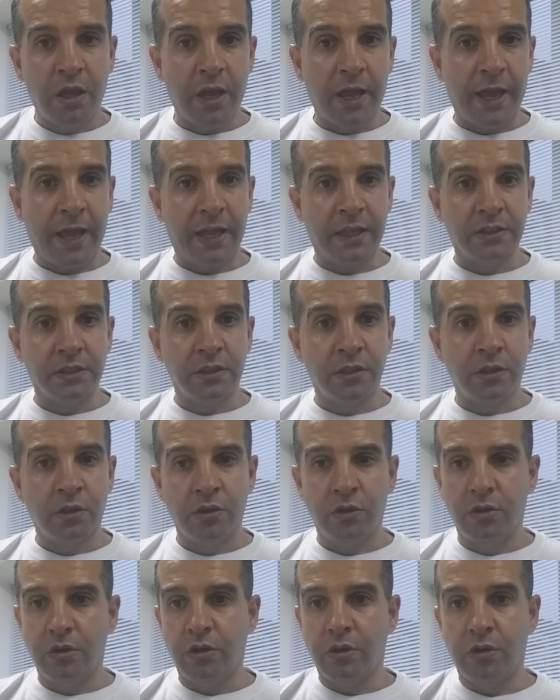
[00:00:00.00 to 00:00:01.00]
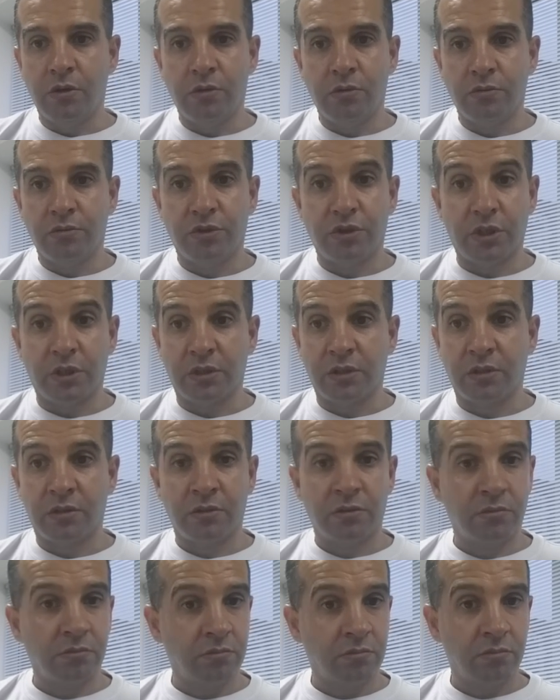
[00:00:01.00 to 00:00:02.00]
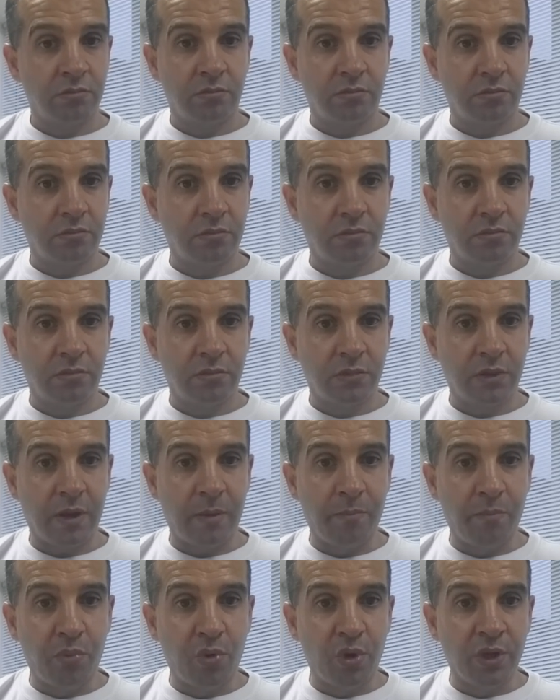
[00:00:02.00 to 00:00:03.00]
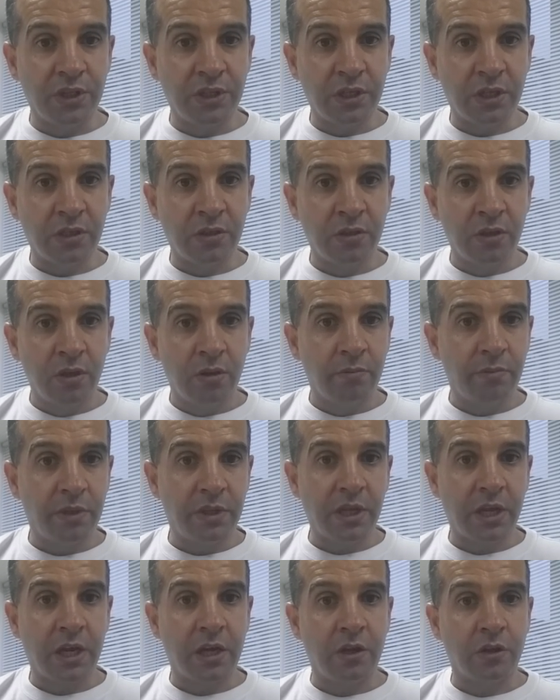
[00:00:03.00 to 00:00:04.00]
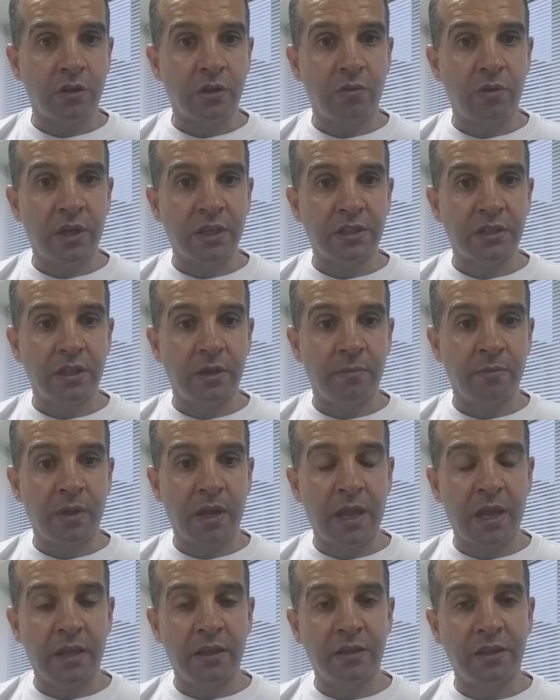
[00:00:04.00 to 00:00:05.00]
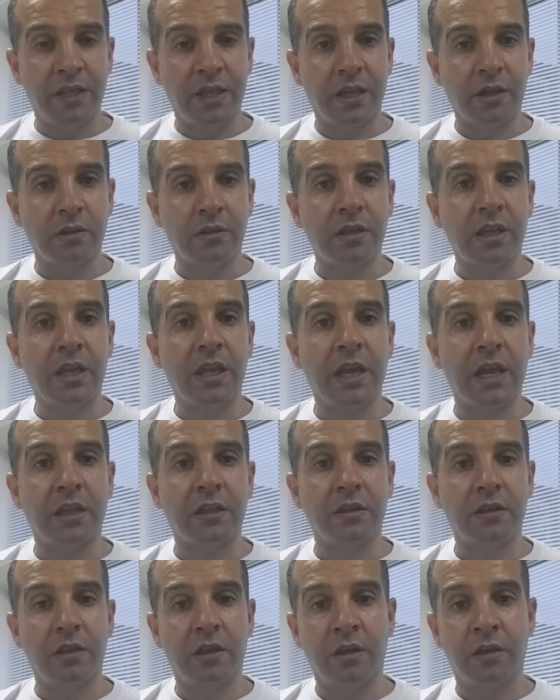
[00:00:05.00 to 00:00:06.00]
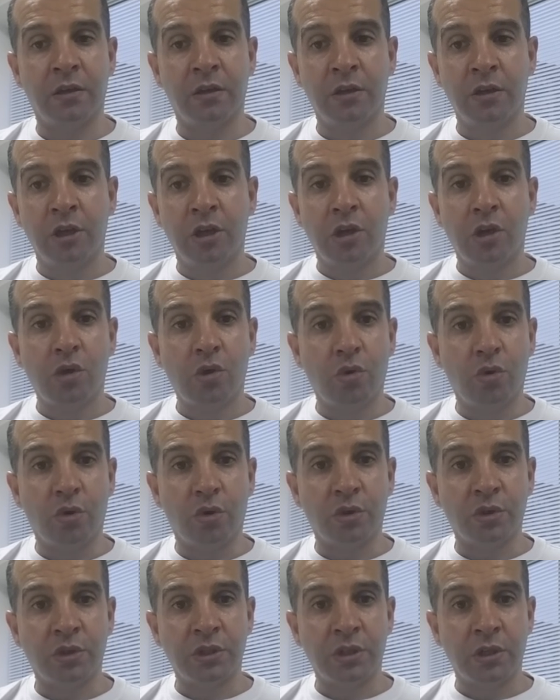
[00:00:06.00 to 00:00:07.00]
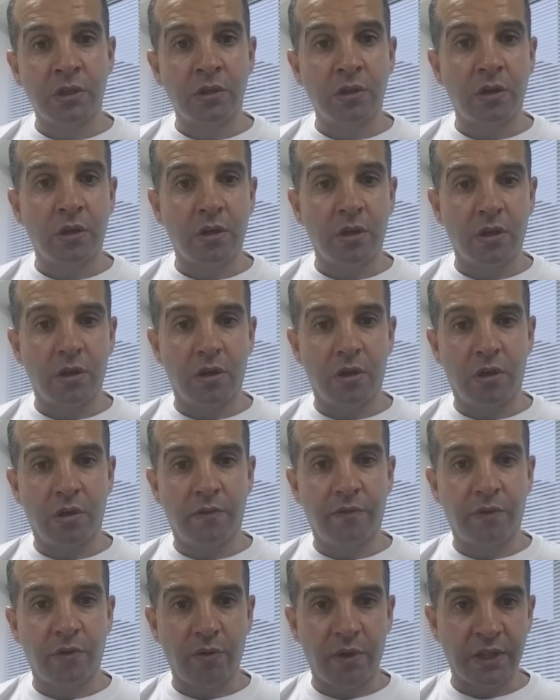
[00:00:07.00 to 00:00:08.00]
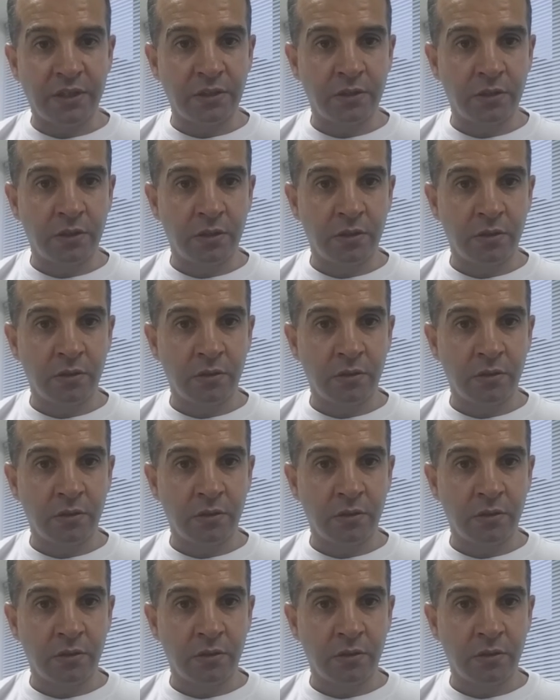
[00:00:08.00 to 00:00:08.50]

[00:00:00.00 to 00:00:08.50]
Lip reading: And you just can point it, but they cannot arrest them until they get the court of arrest.